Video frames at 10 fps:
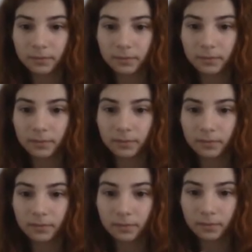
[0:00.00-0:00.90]

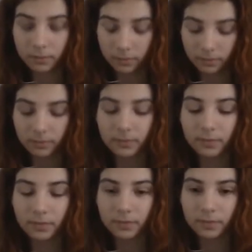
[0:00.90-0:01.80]

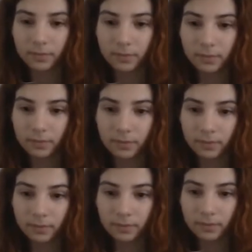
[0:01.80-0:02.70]

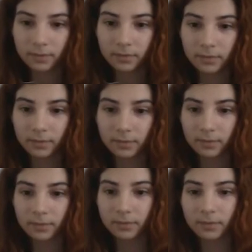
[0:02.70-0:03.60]

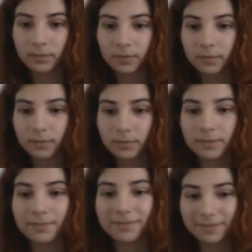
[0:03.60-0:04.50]

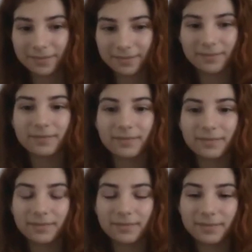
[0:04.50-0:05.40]

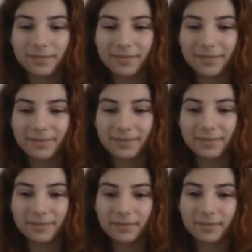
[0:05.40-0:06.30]

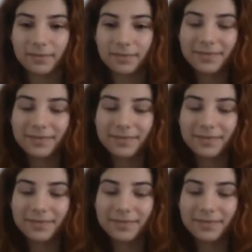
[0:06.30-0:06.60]
No words are spoken by the person on screen.